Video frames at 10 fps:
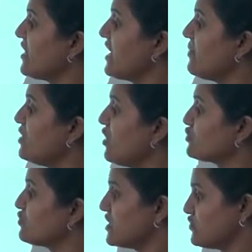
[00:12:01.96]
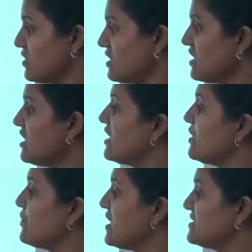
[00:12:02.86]
A belongs to S1,
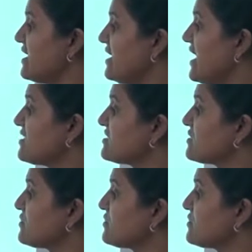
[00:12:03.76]
implies ADX